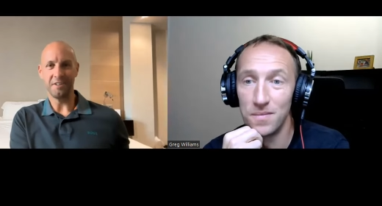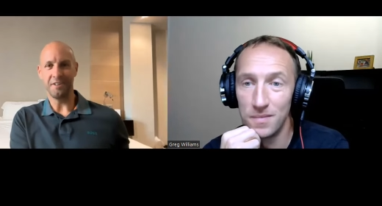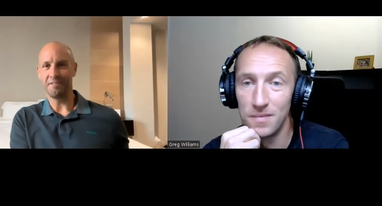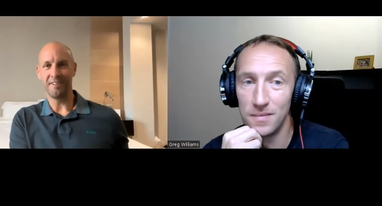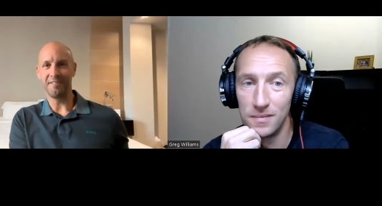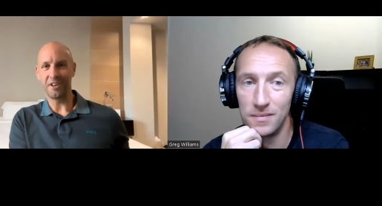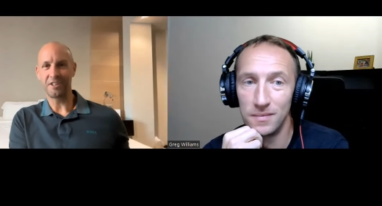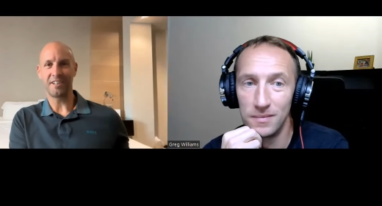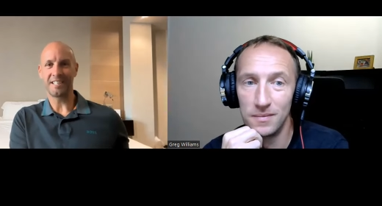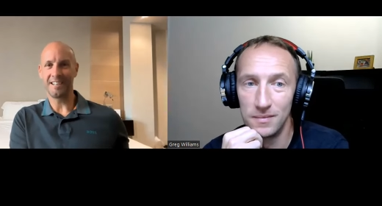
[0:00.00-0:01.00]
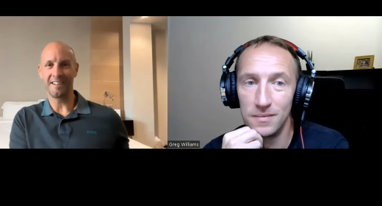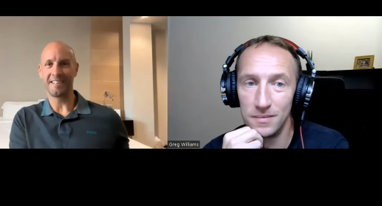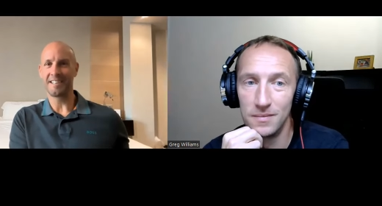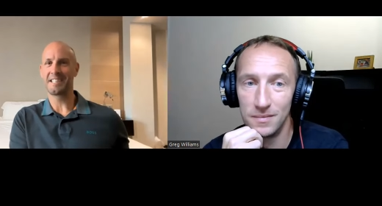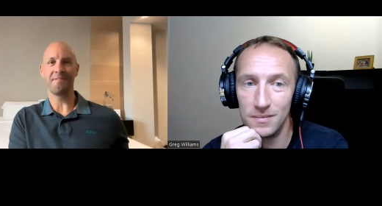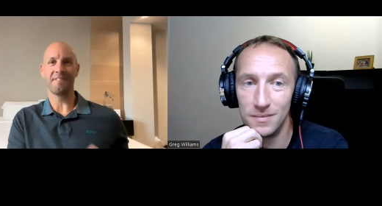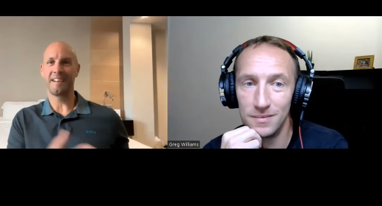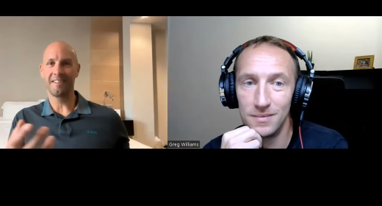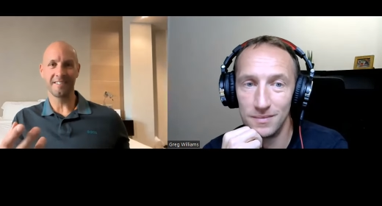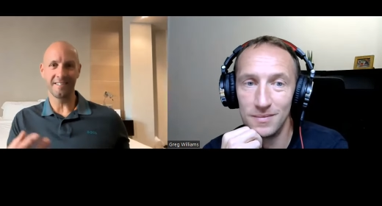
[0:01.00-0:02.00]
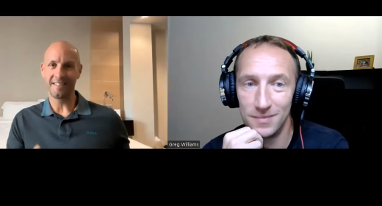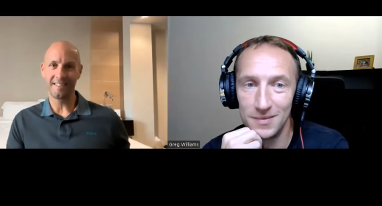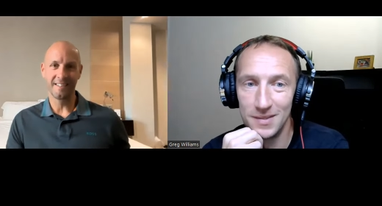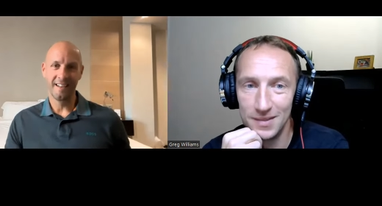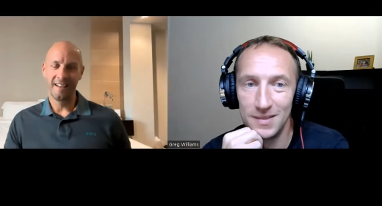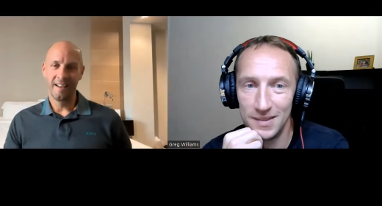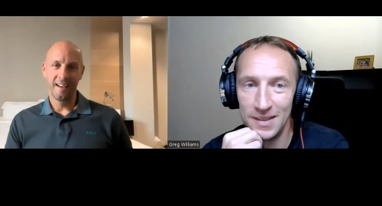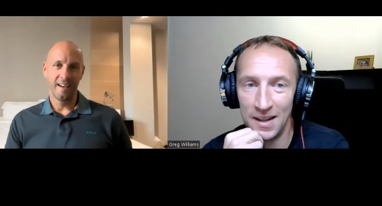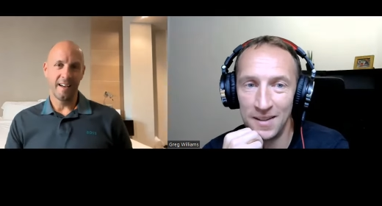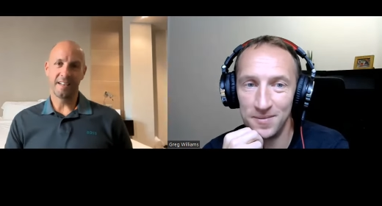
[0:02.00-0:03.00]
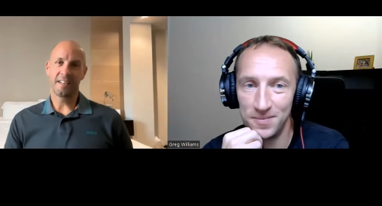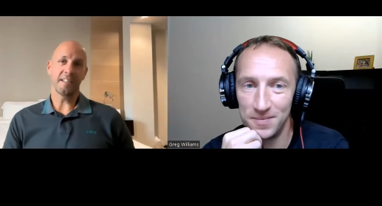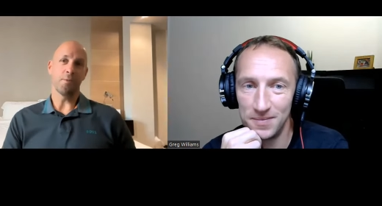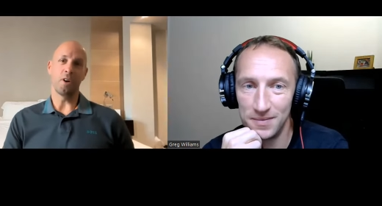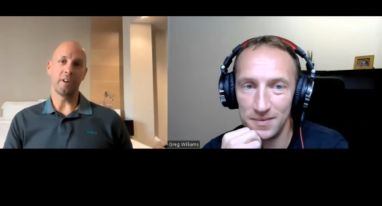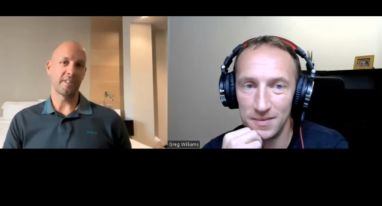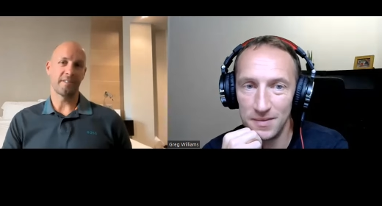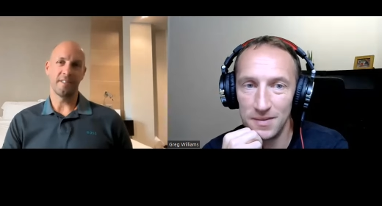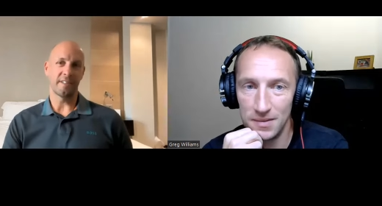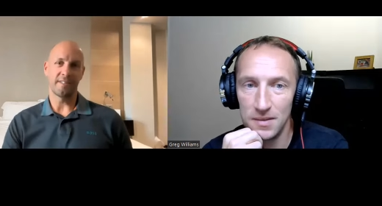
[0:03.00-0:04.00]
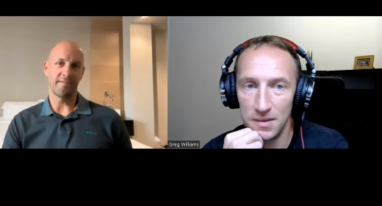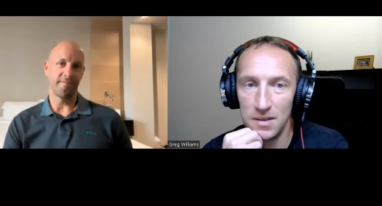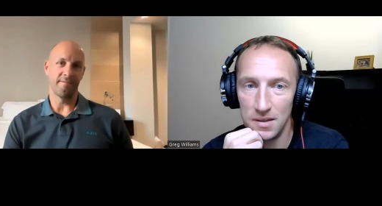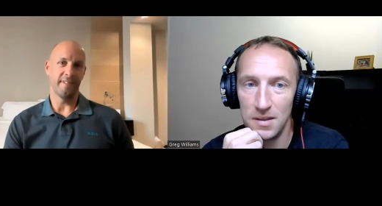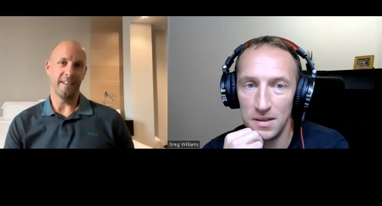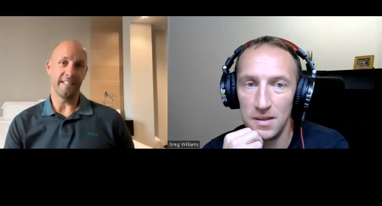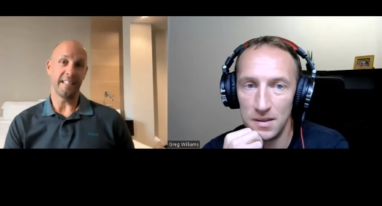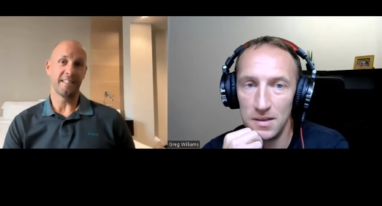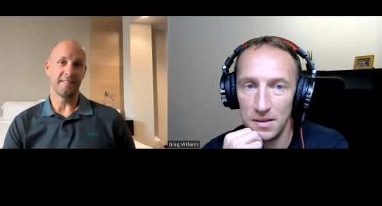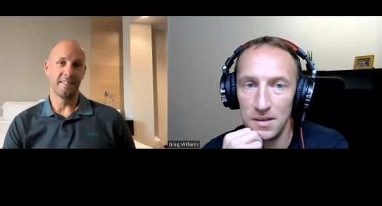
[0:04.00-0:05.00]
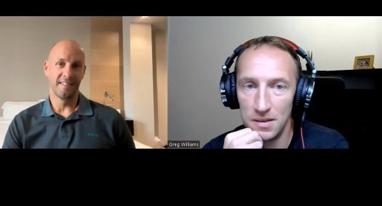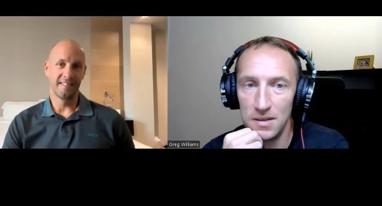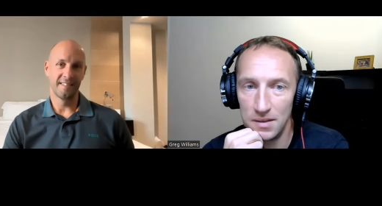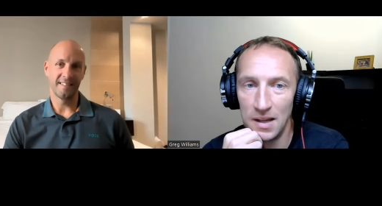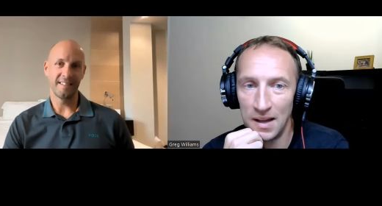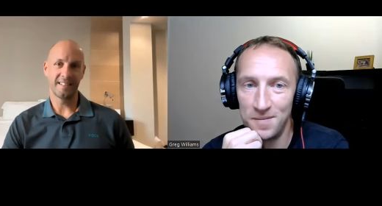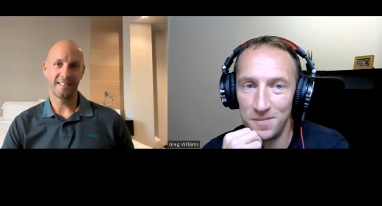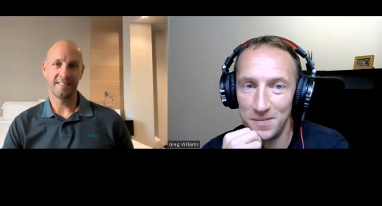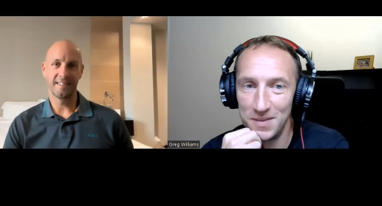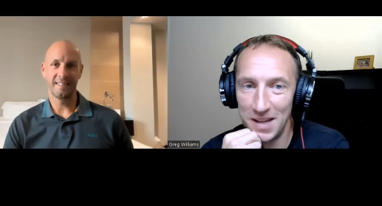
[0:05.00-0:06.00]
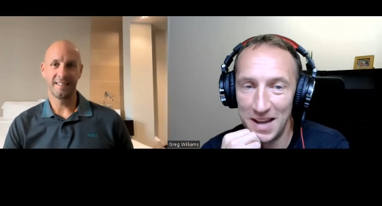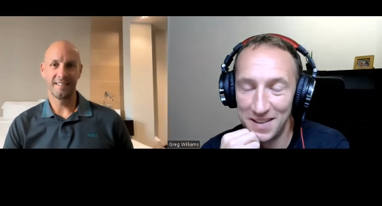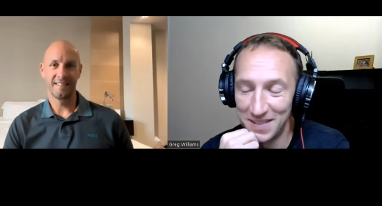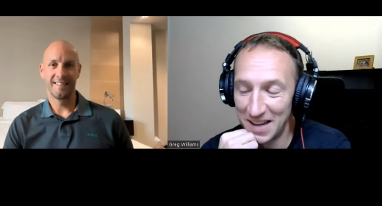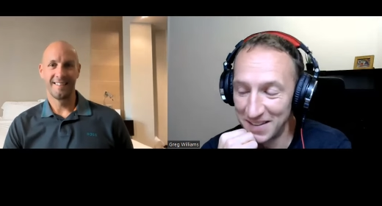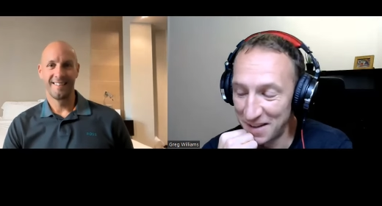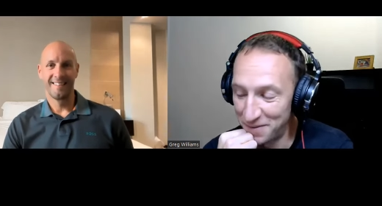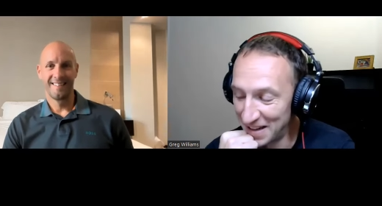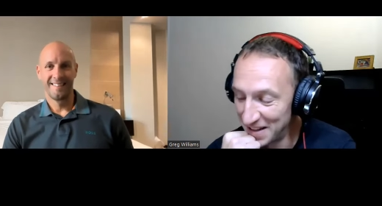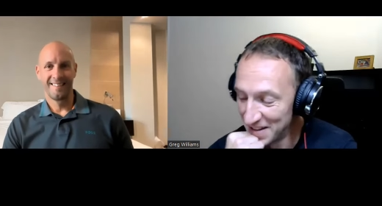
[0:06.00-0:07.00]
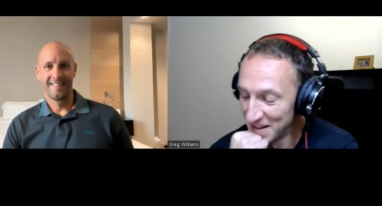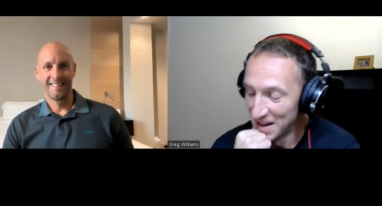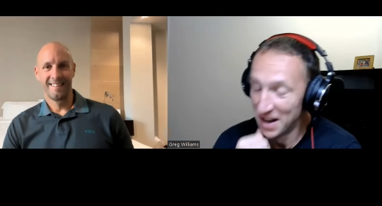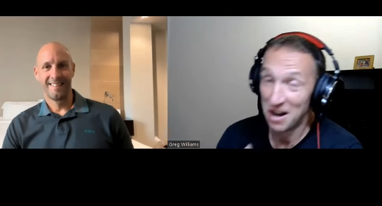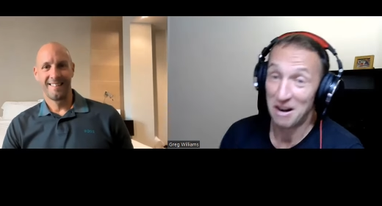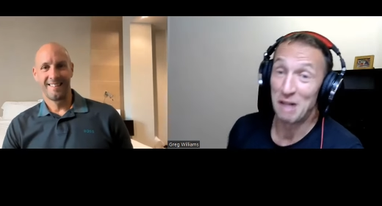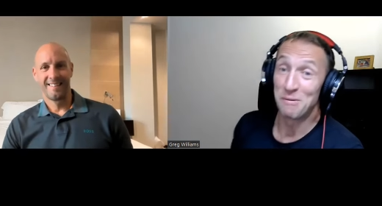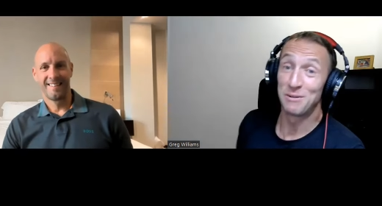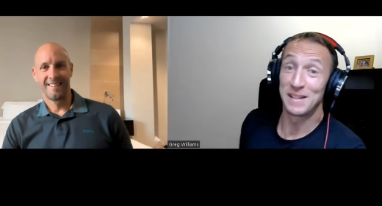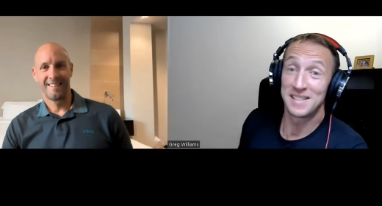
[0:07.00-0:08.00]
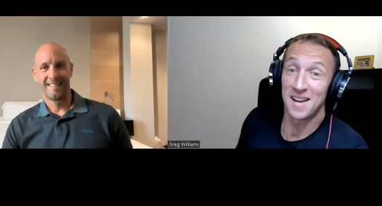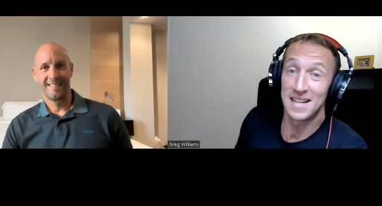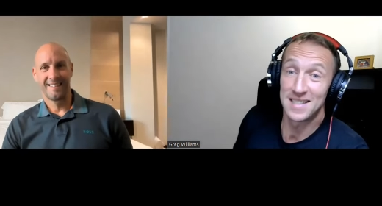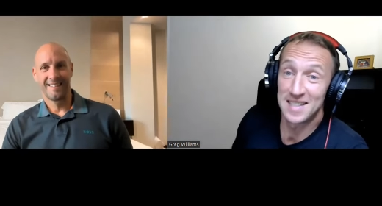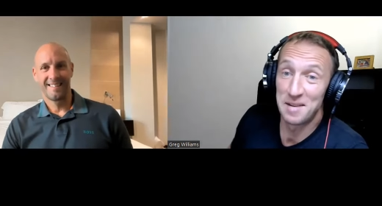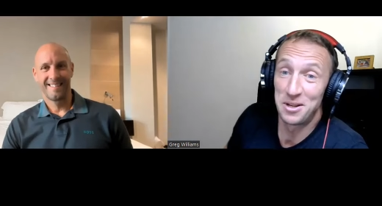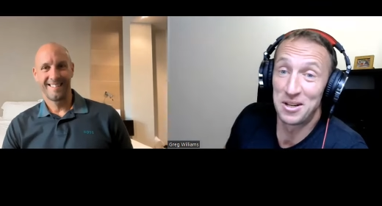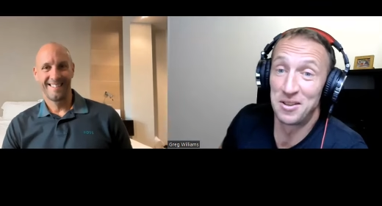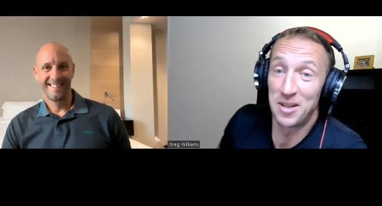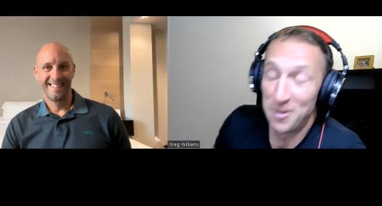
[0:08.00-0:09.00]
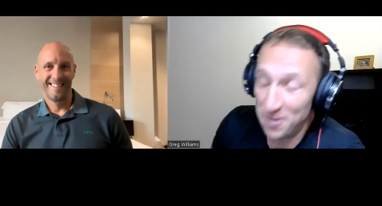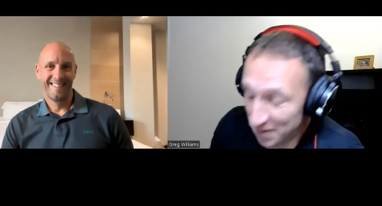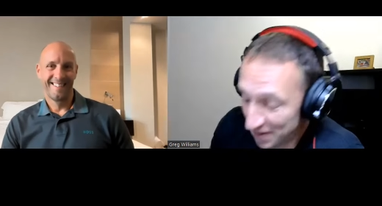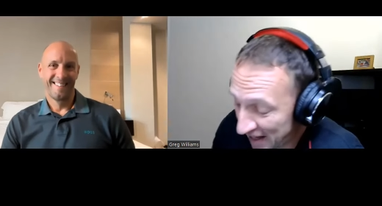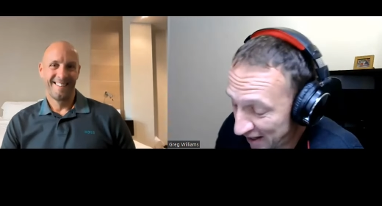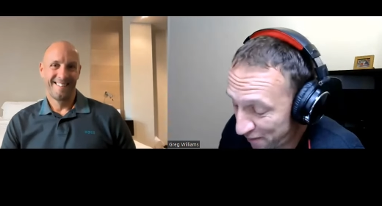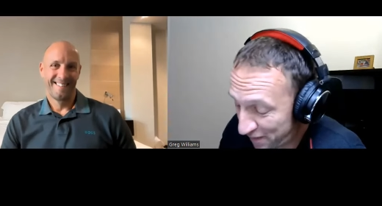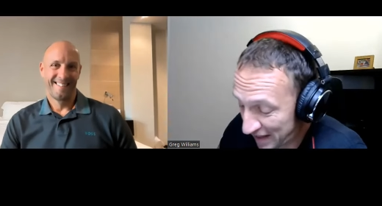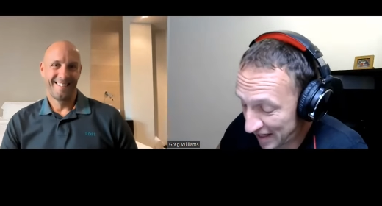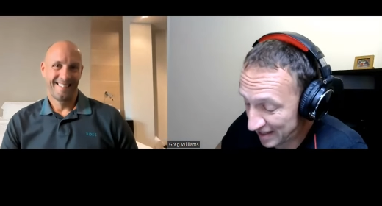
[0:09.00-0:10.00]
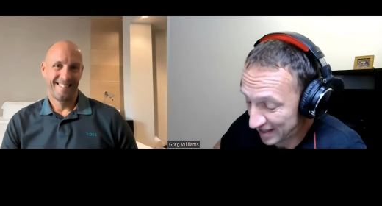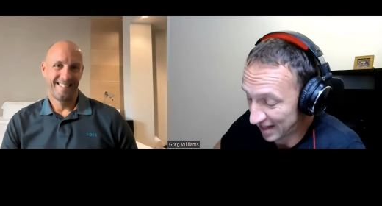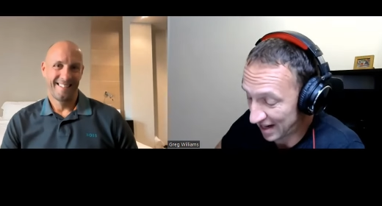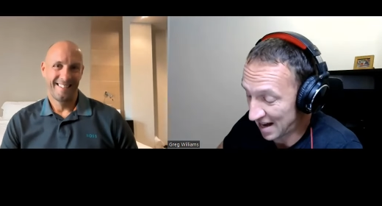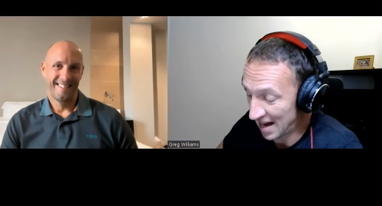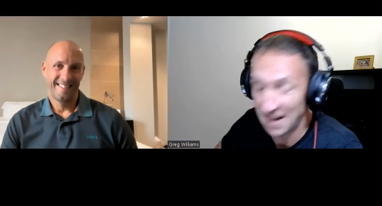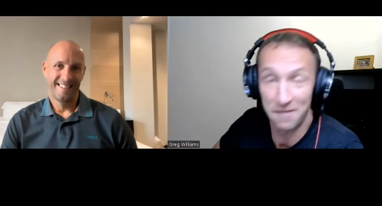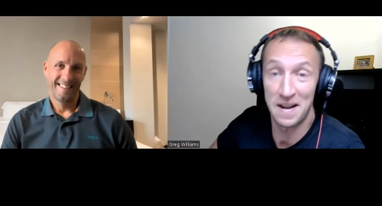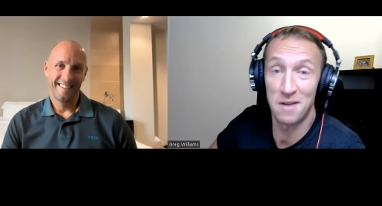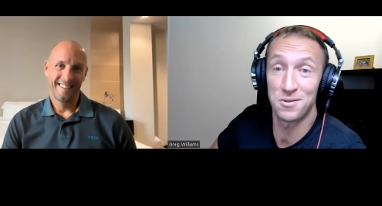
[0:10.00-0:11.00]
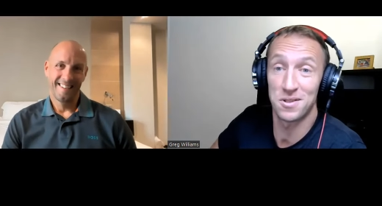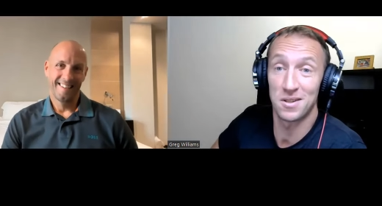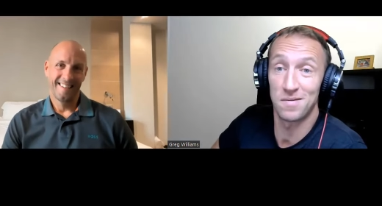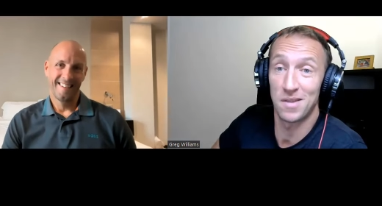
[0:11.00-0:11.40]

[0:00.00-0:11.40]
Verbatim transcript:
Speaker 1: doing the first race in London to seven thousand. It's yeah. and you can see why it's just addictive.
Speaker 2: addictive. Yeah, yeah, yeah, definitely. All right, well, excited to see what you can do. Thank you for this. Uh, anything else